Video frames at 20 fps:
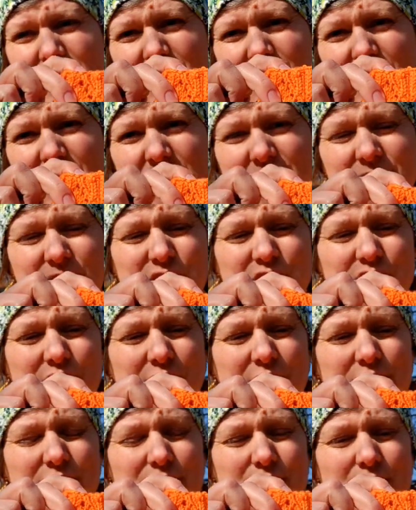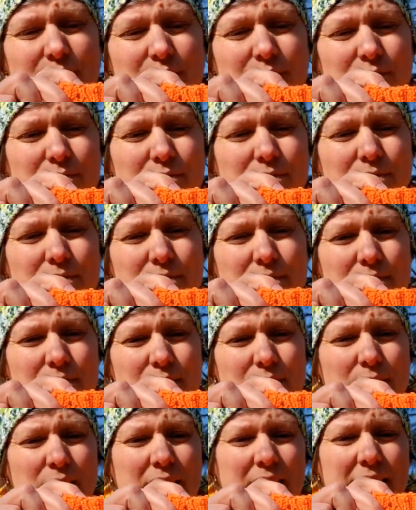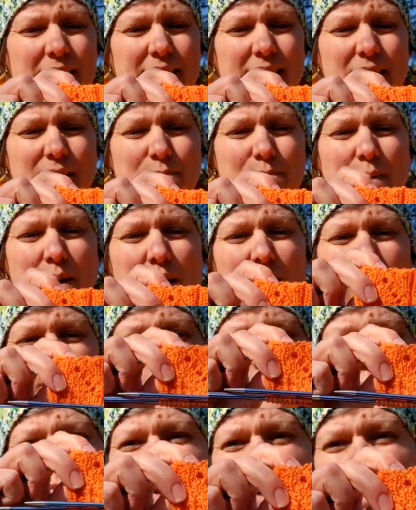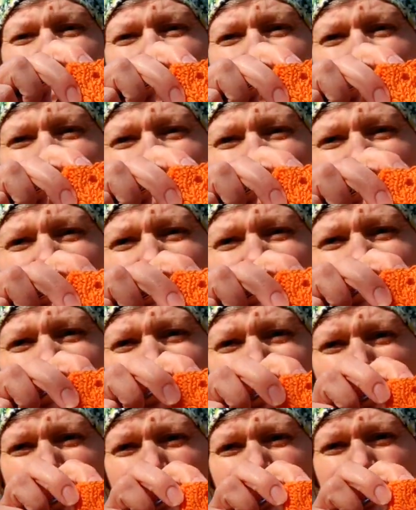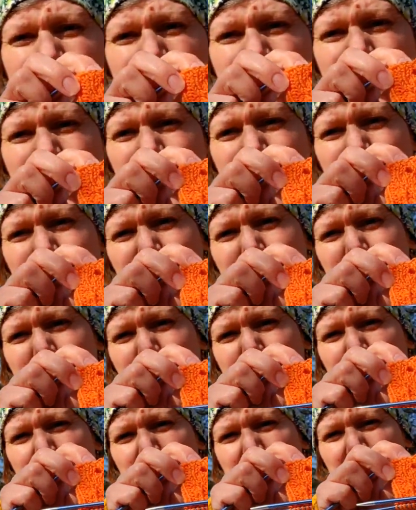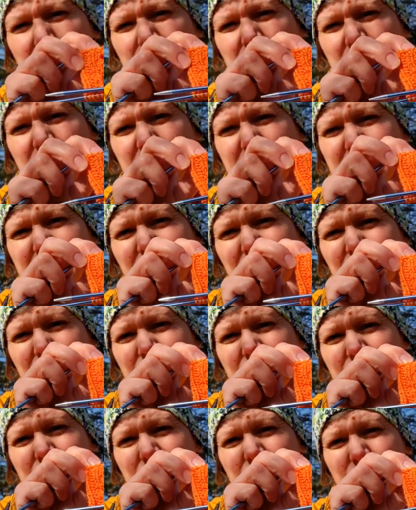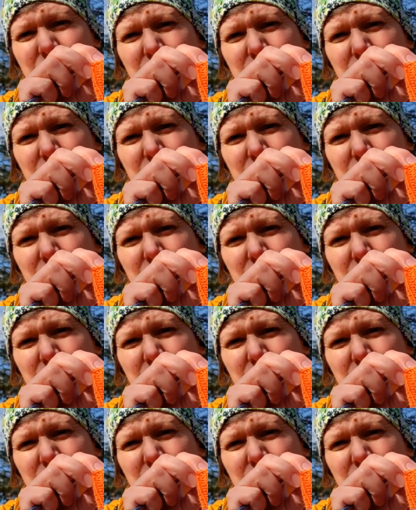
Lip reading: chart of the äitien päiväsukat 2020, so Mother's Day socks